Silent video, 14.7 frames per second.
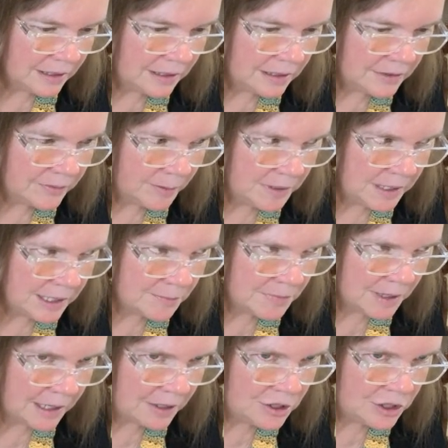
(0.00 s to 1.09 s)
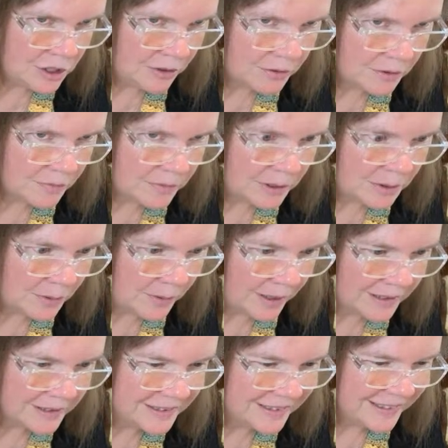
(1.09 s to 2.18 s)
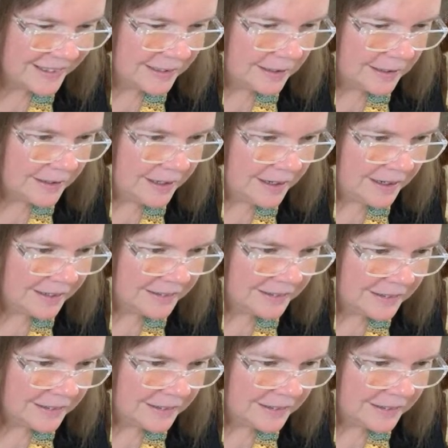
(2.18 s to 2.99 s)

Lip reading: if I'm getting my geography correct. Yeah.